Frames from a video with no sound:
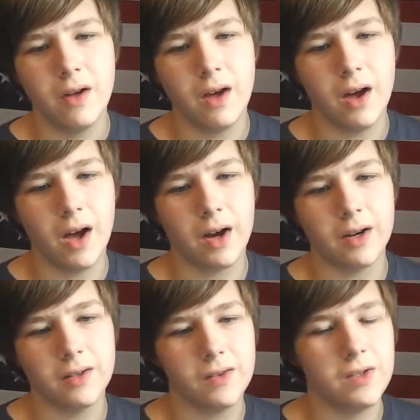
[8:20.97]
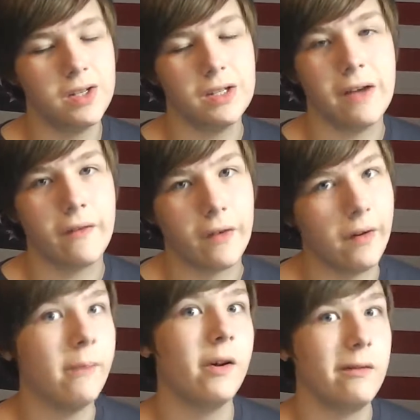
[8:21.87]
because she's never
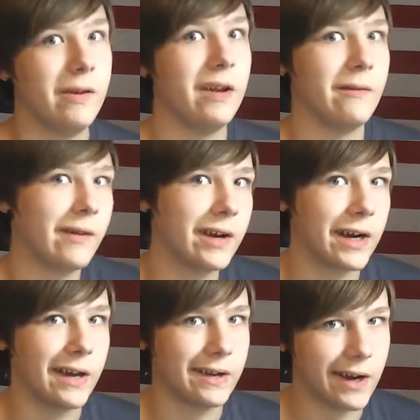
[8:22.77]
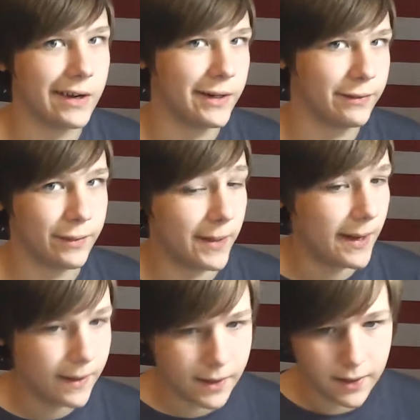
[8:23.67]
really motivated to work on that kind of stuff with
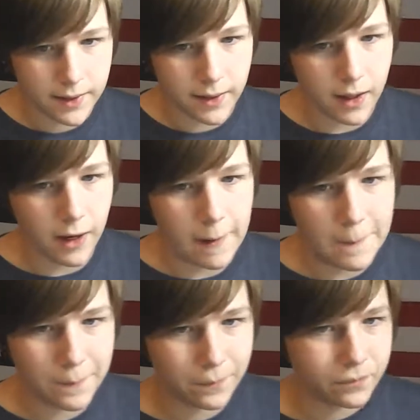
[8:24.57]
me. But